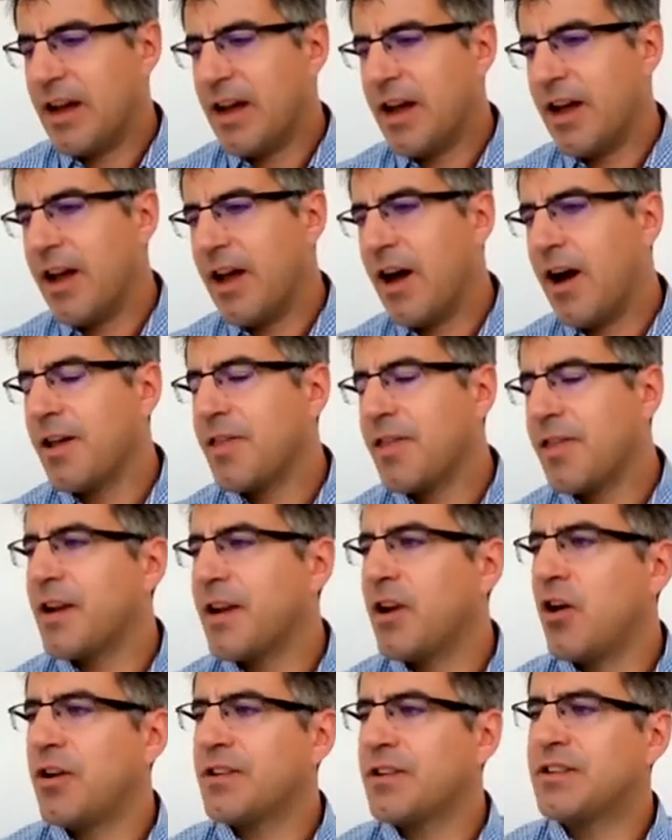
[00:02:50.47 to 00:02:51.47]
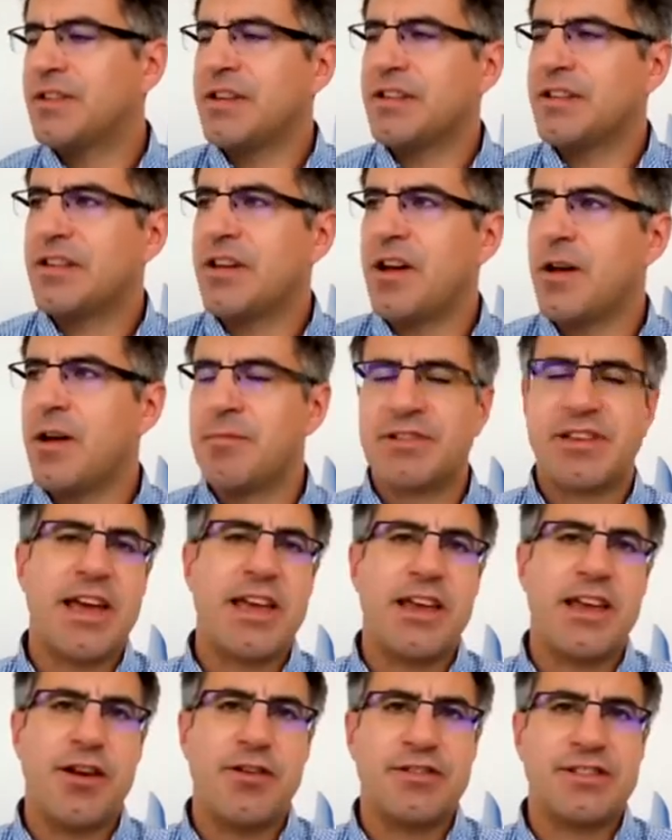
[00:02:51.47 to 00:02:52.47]
Uh, I think lots of these terms
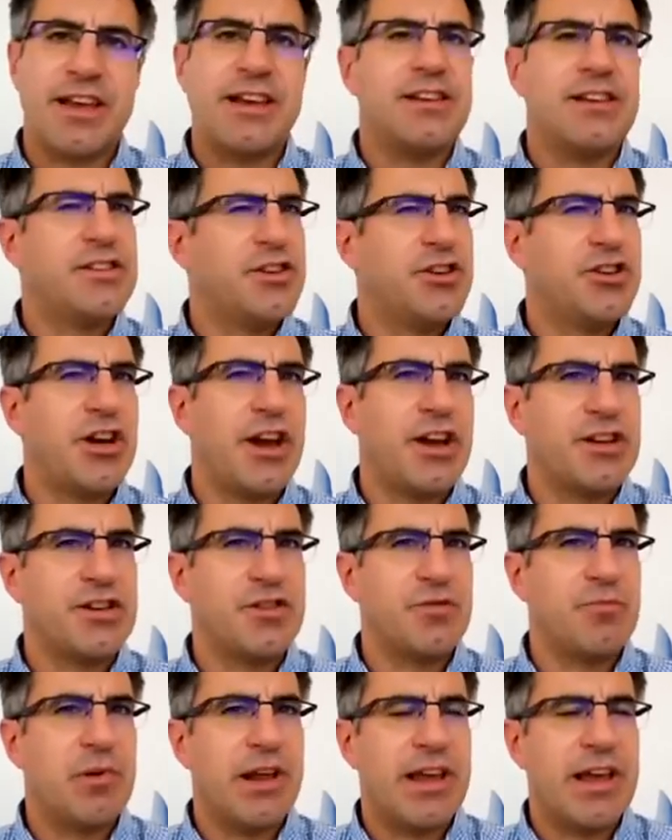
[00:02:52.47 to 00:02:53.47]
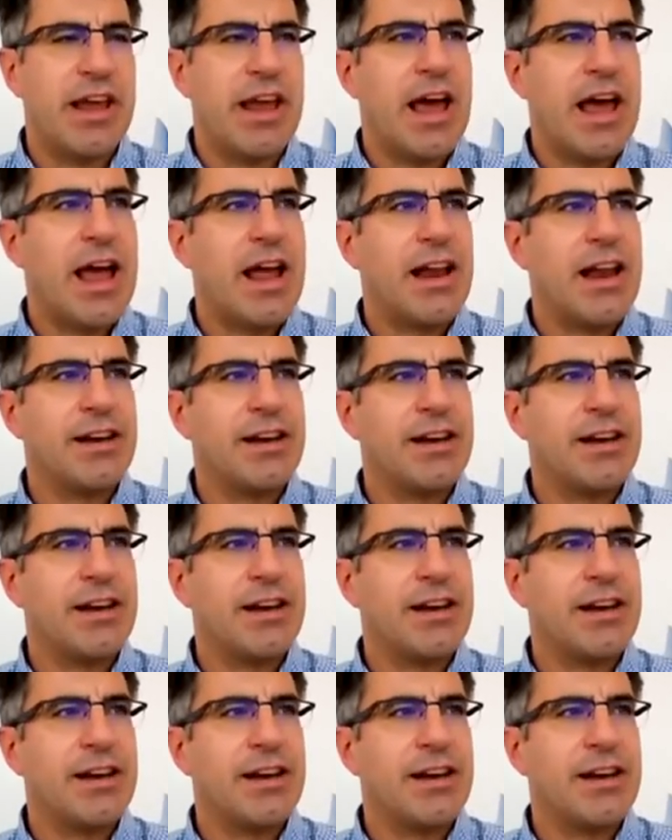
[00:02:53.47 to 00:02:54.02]
get used interchangeably